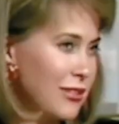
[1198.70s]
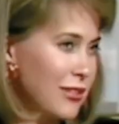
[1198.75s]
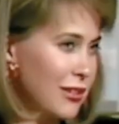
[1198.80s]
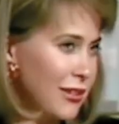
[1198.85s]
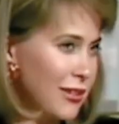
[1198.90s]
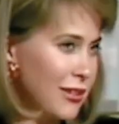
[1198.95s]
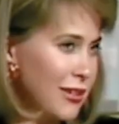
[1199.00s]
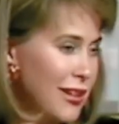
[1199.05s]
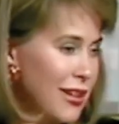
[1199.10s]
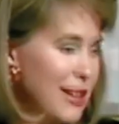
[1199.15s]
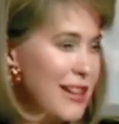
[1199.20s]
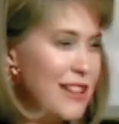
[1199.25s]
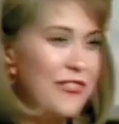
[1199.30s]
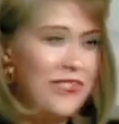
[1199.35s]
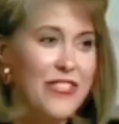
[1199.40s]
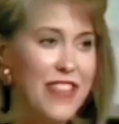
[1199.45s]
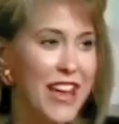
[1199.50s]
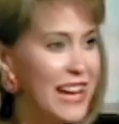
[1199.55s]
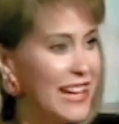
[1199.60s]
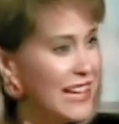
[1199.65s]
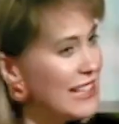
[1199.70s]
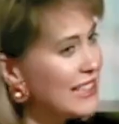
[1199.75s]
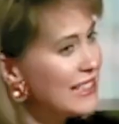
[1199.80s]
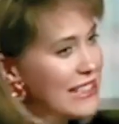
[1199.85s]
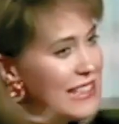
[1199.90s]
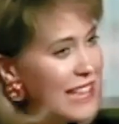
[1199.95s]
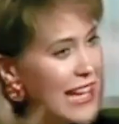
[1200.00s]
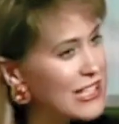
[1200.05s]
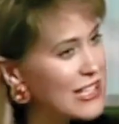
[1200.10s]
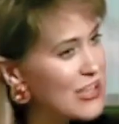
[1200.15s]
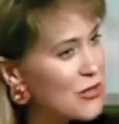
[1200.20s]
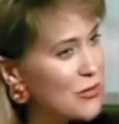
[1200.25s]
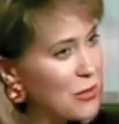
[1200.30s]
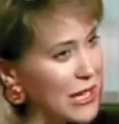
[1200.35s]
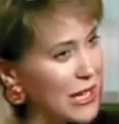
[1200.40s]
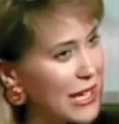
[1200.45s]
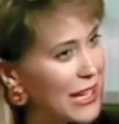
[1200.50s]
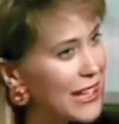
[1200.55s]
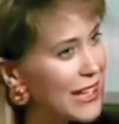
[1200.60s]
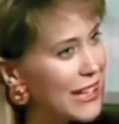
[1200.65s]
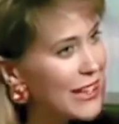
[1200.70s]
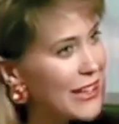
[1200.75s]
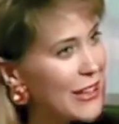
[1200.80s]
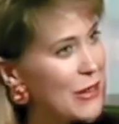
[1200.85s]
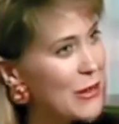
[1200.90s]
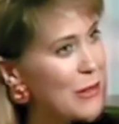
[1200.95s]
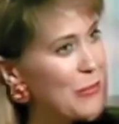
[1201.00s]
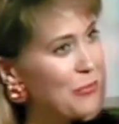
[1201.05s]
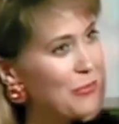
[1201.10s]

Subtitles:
Angeles and they're child stars and they're talented,